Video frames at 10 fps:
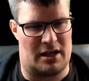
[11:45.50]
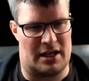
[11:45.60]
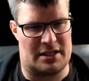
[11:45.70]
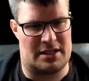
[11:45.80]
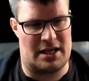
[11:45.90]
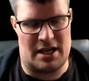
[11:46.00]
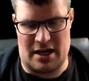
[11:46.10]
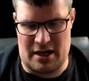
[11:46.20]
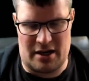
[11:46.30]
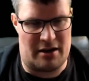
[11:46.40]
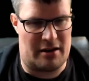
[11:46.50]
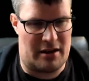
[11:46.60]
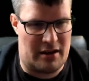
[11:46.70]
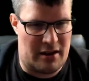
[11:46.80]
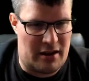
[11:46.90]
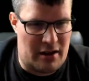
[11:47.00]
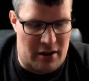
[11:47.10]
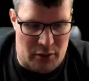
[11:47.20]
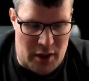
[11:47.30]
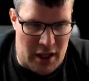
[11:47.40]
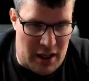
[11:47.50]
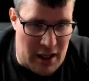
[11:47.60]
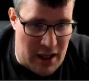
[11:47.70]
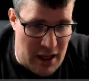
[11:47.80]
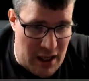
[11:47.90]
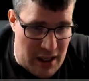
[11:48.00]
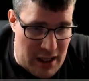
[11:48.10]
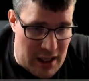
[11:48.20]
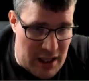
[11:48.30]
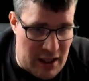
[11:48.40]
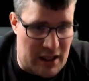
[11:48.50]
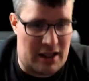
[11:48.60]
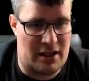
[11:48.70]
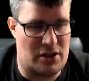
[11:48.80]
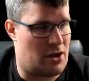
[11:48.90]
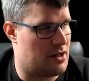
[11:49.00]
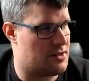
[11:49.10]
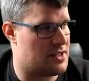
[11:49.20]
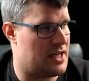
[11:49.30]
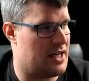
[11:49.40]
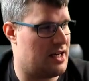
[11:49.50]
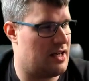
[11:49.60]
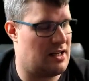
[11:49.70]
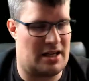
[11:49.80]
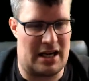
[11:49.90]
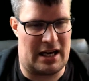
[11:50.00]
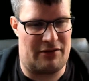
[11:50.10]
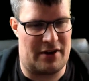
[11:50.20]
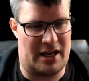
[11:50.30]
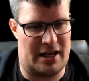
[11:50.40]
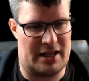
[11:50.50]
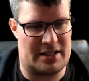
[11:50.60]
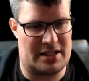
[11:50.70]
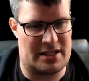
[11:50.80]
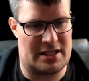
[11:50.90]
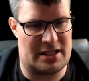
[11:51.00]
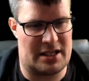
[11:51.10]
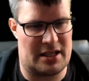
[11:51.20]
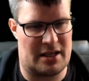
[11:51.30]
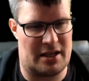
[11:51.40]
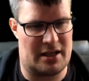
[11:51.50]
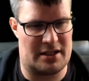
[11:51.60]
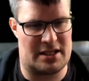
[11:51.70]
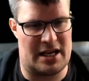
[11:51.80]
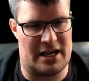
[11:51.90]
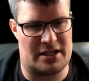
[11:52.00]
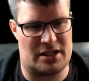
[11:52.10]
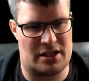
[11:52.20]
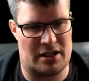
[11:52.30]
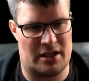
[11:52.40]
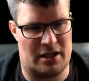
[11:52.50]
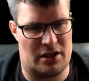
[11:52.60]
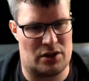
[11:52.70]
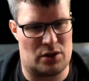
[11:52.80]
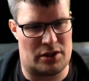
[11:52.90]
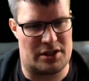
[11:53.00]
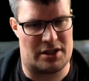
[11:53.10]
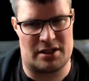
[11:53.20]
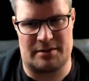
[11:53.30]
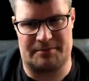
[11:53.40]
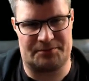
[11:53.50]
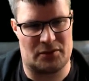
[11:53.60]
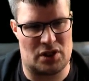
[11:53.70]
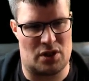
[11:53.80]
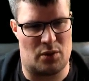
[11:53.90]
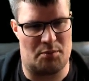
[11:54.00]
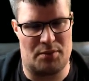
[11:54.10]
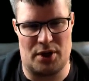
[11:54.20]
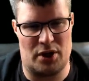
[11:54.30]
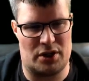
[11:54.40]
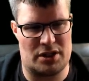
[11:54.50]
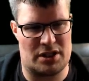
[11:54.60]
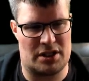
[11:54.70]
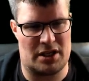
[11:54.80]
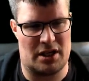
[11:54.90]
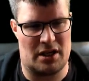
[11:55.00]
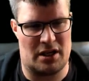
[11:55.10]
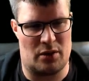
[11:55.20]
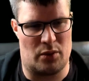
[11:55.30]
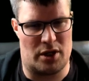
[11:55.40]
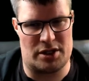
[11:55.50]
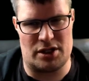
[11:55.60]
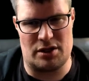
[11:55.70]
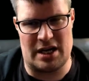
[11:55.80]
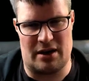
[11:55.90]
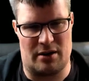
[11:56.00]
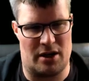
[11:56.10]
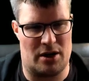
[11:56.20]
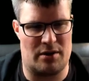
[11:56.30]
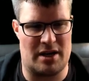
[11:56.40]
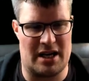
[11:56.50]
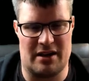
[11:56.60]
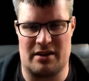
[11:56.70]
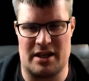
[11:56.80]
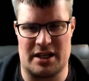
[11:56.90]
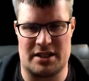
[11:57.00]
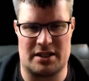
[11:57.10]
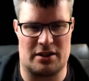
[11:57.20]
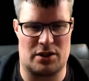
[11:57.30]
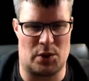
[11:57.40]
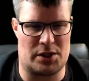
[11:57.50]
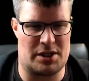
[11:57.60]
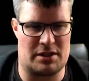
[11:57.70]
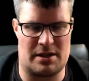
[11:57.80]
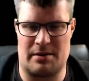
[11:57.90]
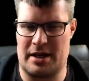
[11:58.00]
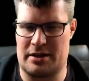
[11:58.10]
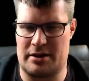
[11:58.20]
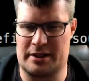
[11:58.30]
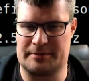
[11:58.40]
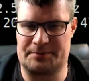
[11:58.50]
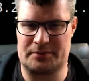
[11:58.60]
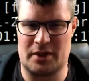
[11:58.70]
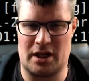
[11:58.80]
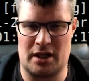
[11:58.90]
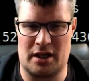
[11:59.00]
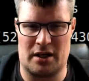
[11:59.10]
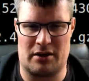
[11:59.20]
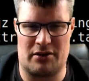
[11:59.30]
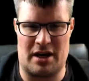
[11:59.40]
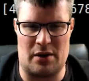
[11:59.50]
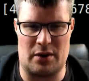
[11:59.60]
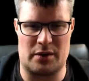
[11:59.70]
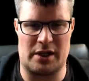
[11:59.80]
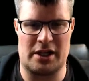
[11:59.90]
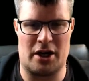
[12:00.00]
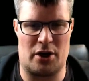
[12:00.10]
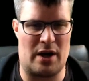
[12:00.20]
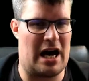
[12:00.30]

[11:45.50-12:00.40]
let's see here, we need uh, dollar sign lfs slash sources. So put what you download in this sources directory. So now it will go